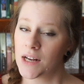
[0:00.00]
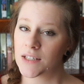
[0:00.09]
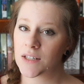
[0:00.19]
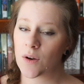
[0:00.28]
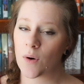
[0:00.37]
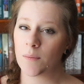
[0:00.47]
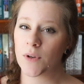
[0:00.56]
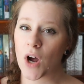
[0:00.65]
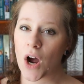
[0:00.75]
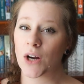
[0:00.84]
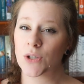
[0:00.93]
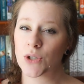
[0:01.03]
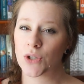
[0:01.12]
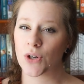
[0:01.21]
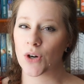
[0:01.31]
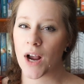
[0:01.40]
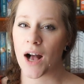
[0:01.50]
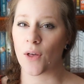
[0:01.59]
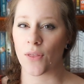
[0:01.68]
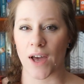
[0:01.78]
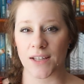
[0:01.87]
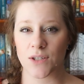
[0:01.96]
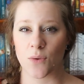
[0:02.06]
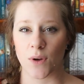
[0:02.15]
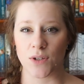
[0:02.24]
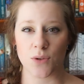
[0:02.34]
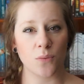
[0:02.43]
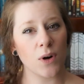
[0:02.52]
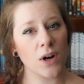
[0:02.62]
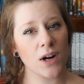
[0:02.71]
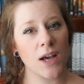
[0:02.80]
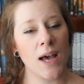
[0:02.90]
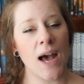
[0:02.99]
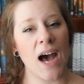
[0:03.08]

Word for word: so I'm not sure how that's going to work.